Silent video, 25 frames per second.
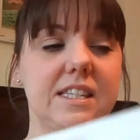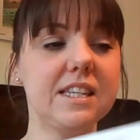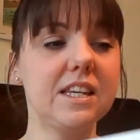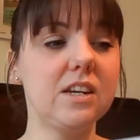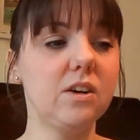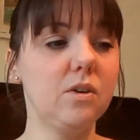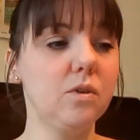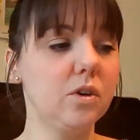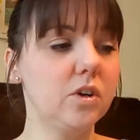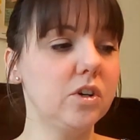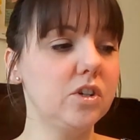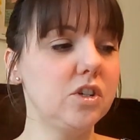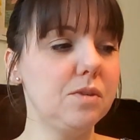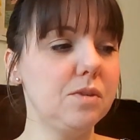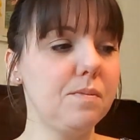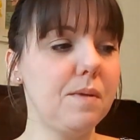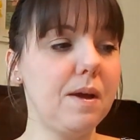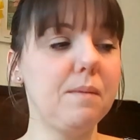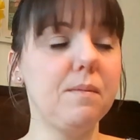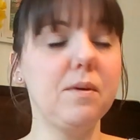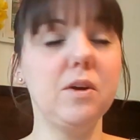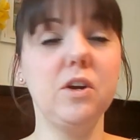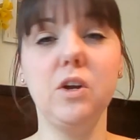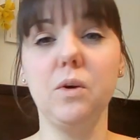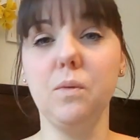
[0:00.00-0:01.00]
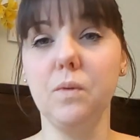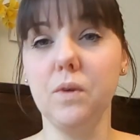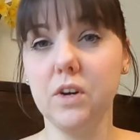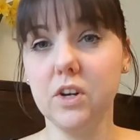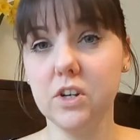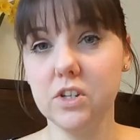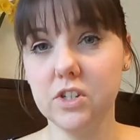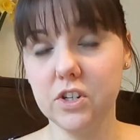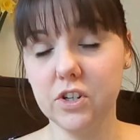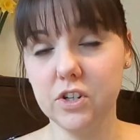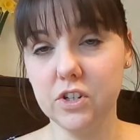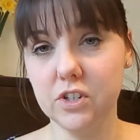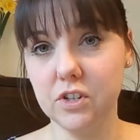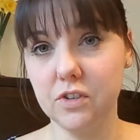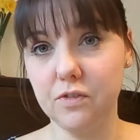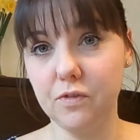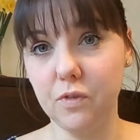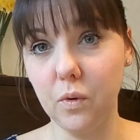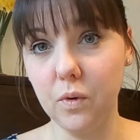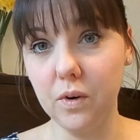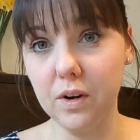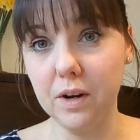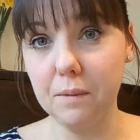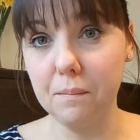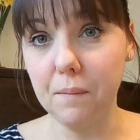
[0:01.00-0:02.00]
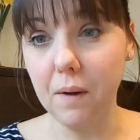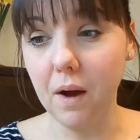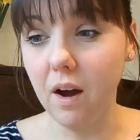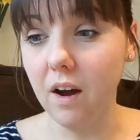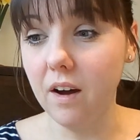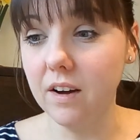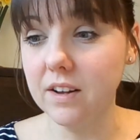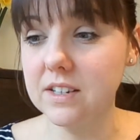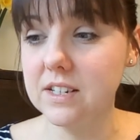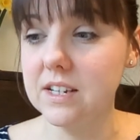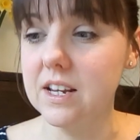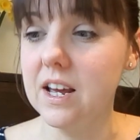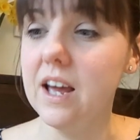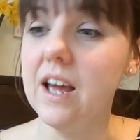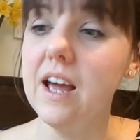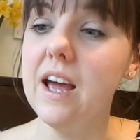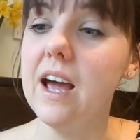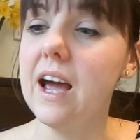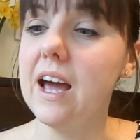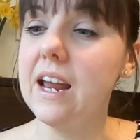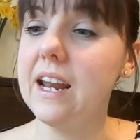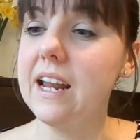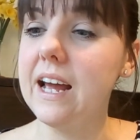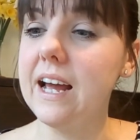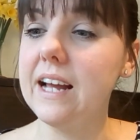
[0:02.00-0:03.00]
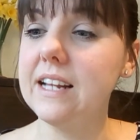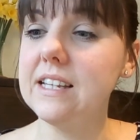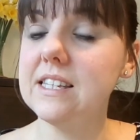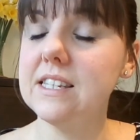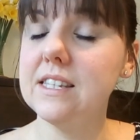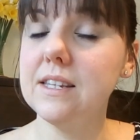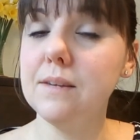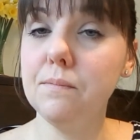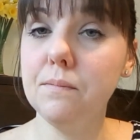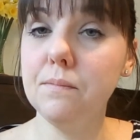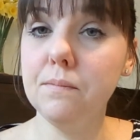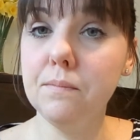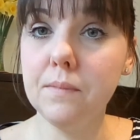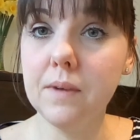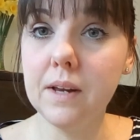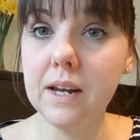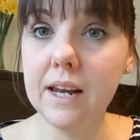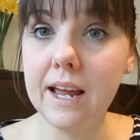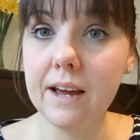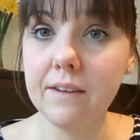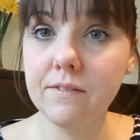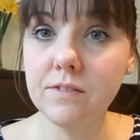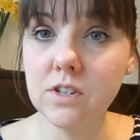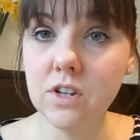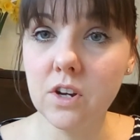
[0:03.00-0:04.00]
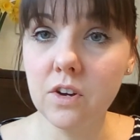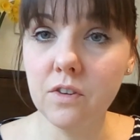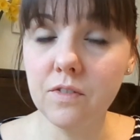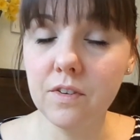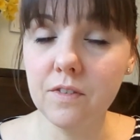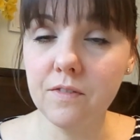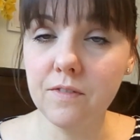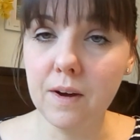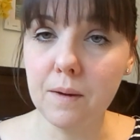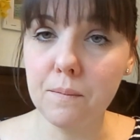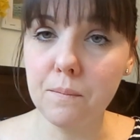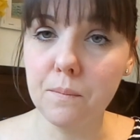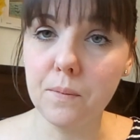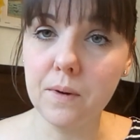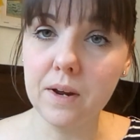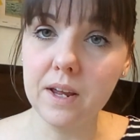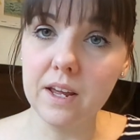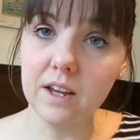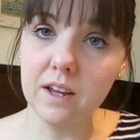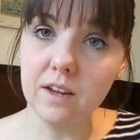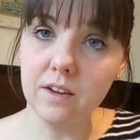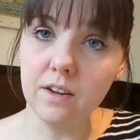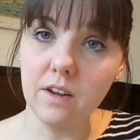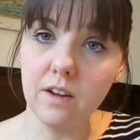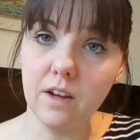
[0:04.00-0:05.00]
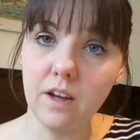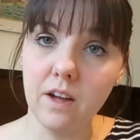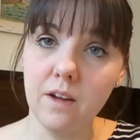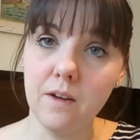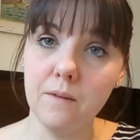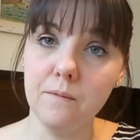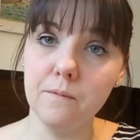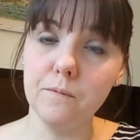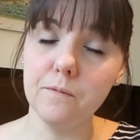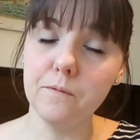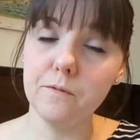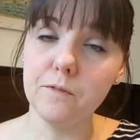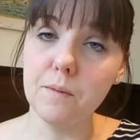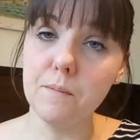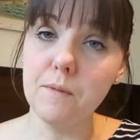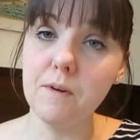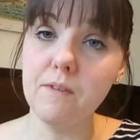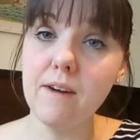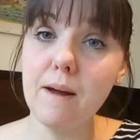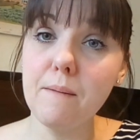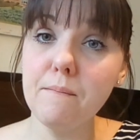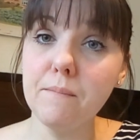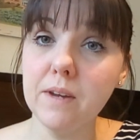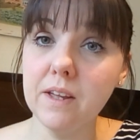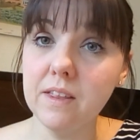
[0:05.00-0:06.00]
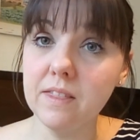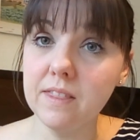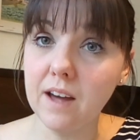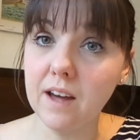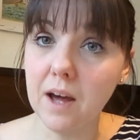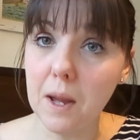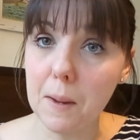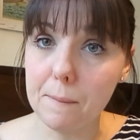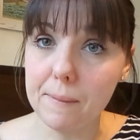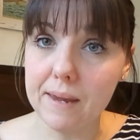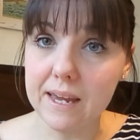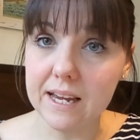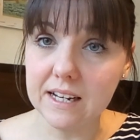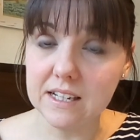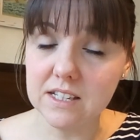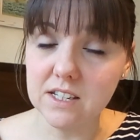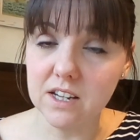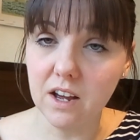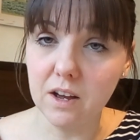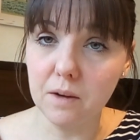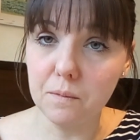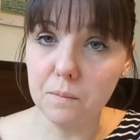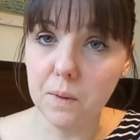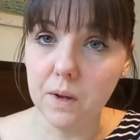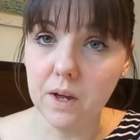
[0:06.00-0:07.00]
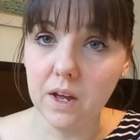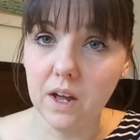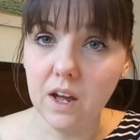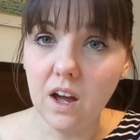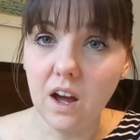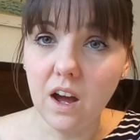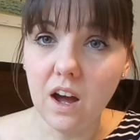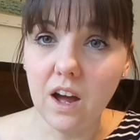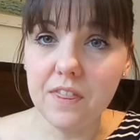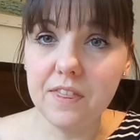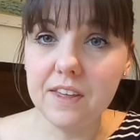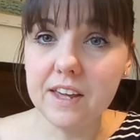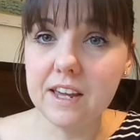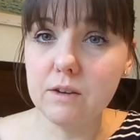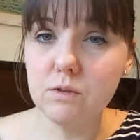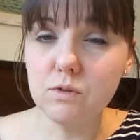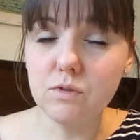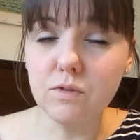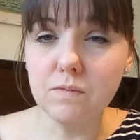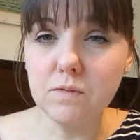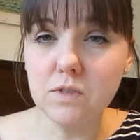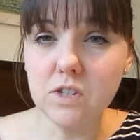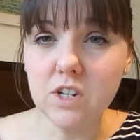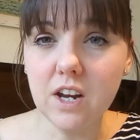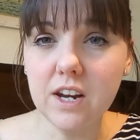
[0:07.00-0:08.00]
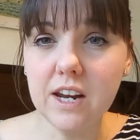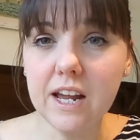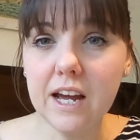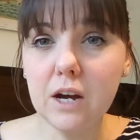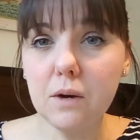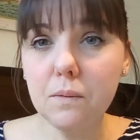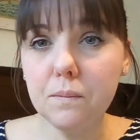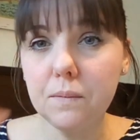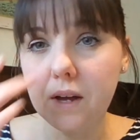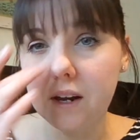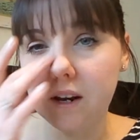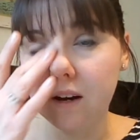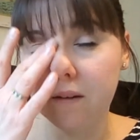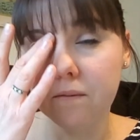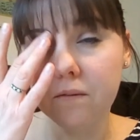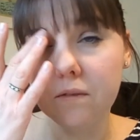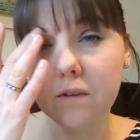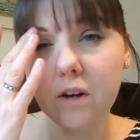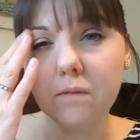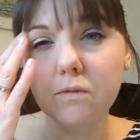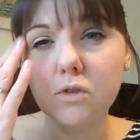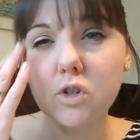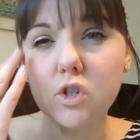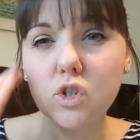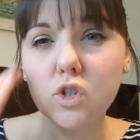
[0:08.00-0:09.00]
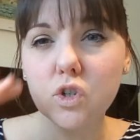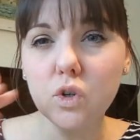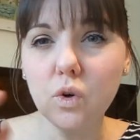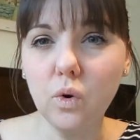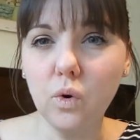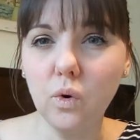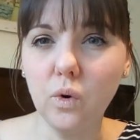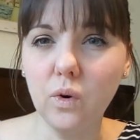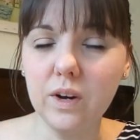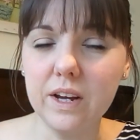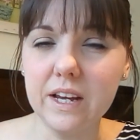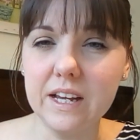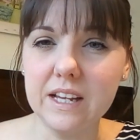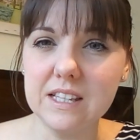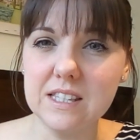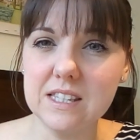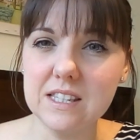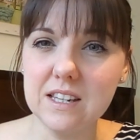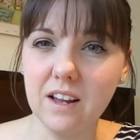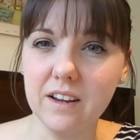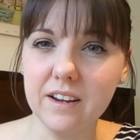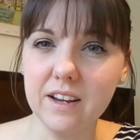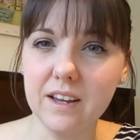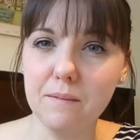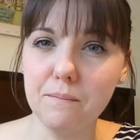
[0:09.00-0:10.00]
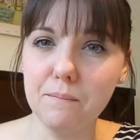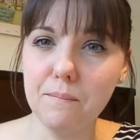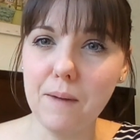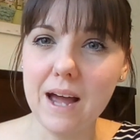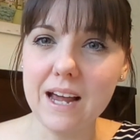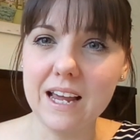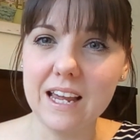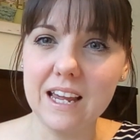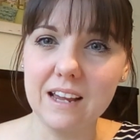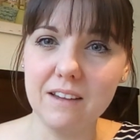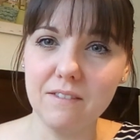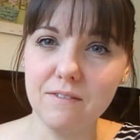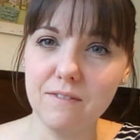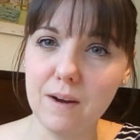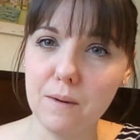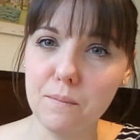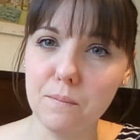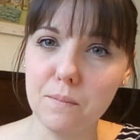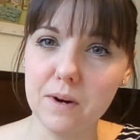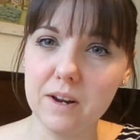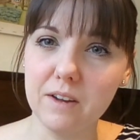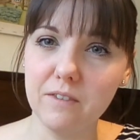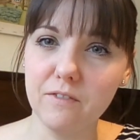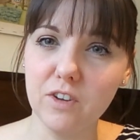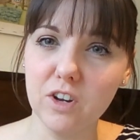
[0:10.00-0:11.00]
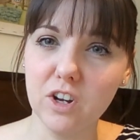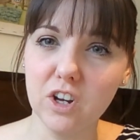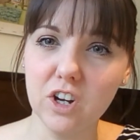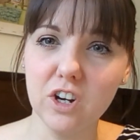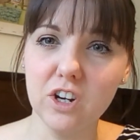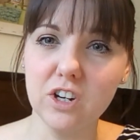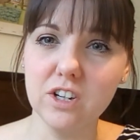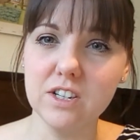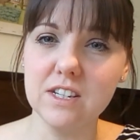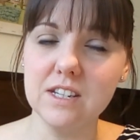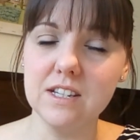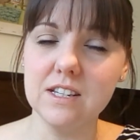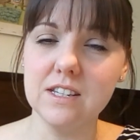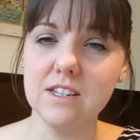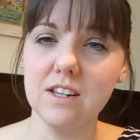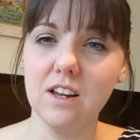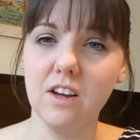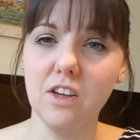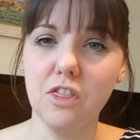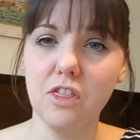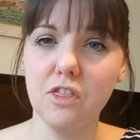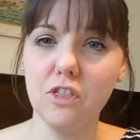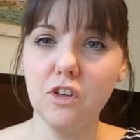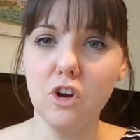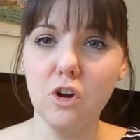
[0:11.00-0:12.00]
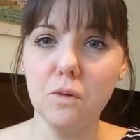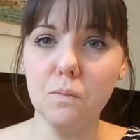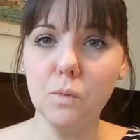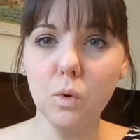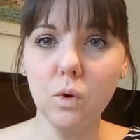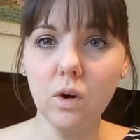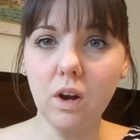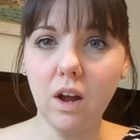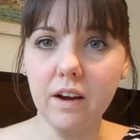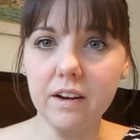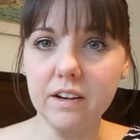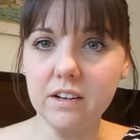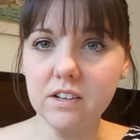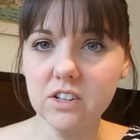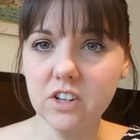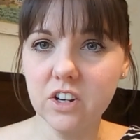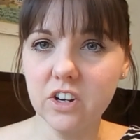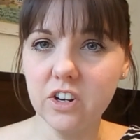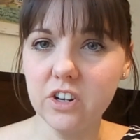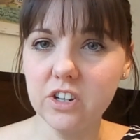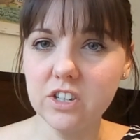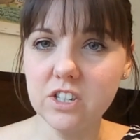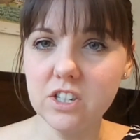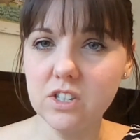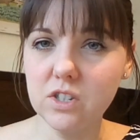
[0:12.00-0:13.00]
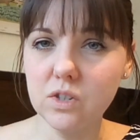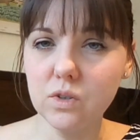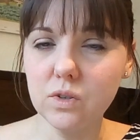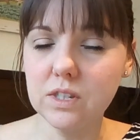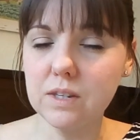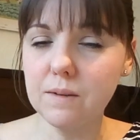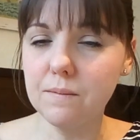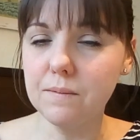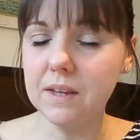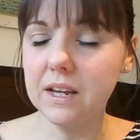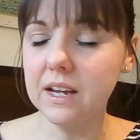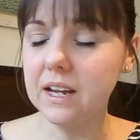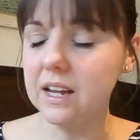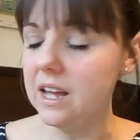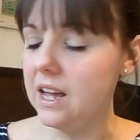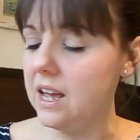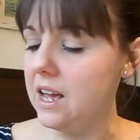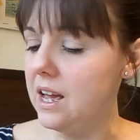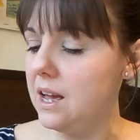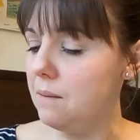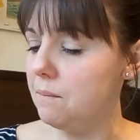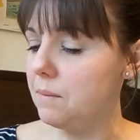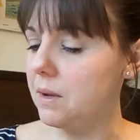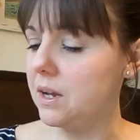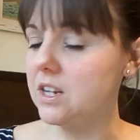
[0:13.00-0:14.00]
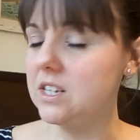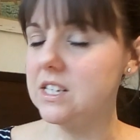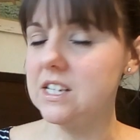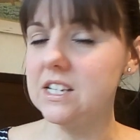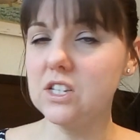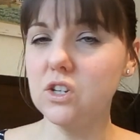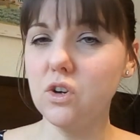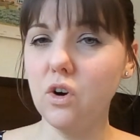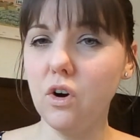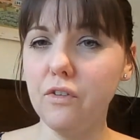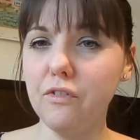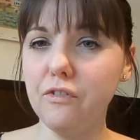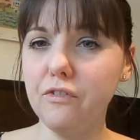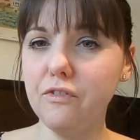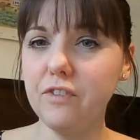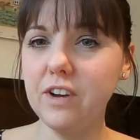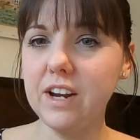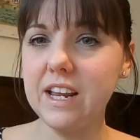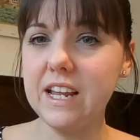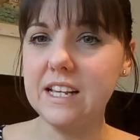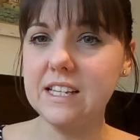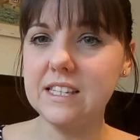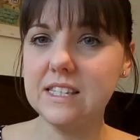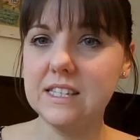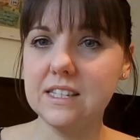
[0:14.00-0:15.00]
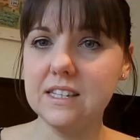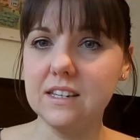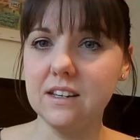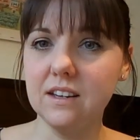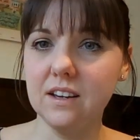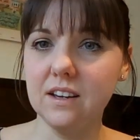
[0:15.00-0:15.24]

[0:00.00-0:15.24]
said, oh, could you make me a new one because hers had fallen apart. And I had some leftover fabric from a remnant that I picked up. I think it was from Dunelm, and I'm sure it's like a backing fabric for curtains, like thermal lined curtains or something, because it's got a fleecy